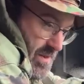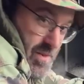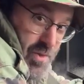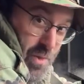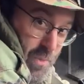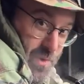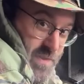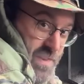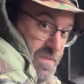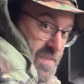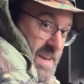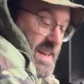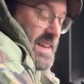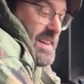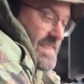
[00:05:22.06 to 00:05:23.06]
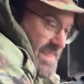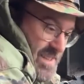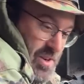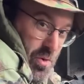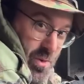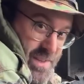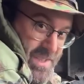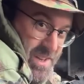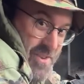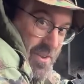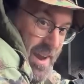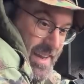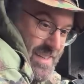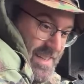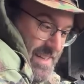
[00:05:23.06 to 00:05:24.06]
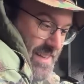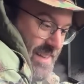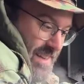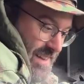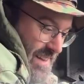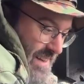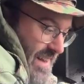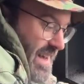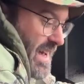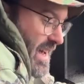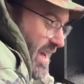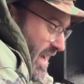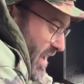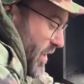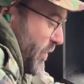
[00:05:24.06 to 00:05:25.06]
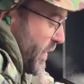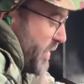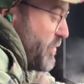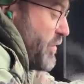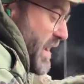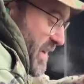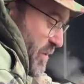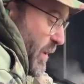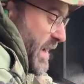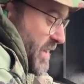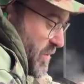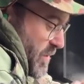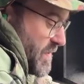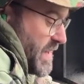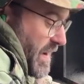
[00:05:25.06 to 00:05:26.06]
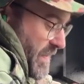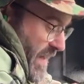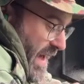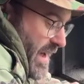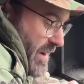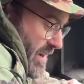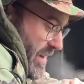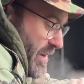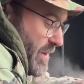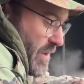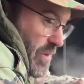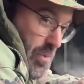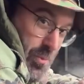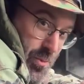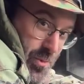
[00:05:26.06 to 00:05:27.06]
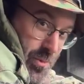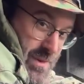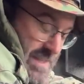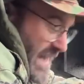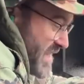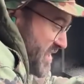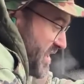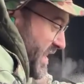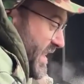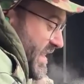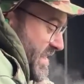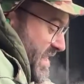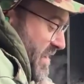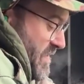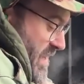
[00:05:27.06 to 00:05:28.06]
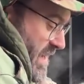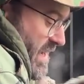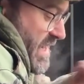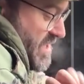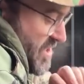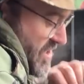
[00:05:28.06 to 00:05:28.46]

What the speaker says: Doing what's convenient. That's correct. Well, the correct way to have done that was actually safety catch,